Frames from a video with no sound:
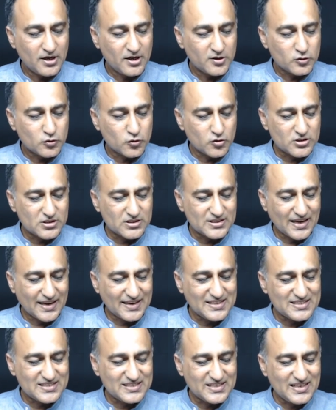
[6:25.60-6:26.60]
So
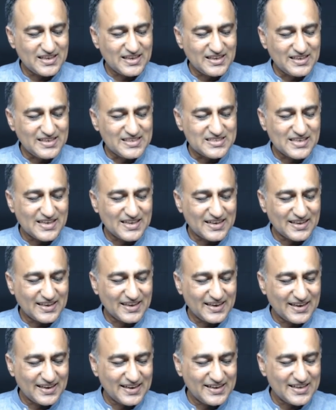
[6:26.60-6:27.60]
size t is an
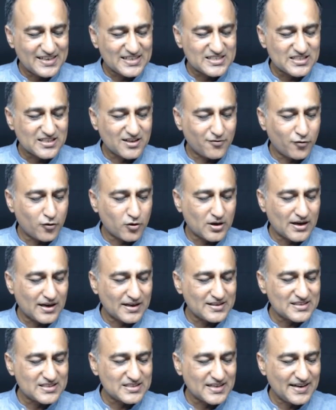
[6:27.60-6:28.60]
alias for
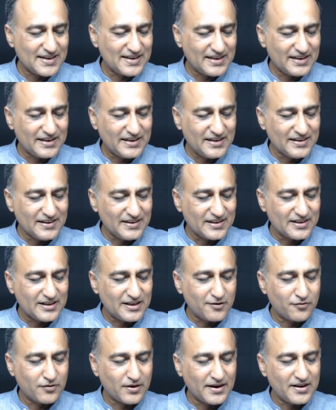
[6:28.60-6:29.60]
unsigned int
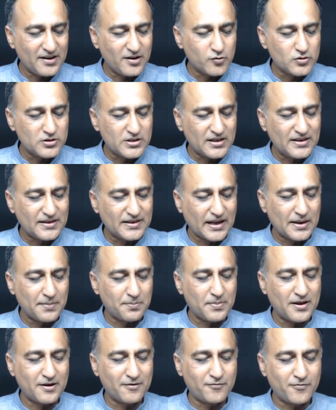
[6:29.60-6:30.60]
defined using
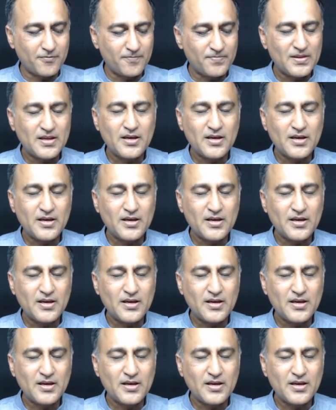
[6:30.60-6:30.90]
type def.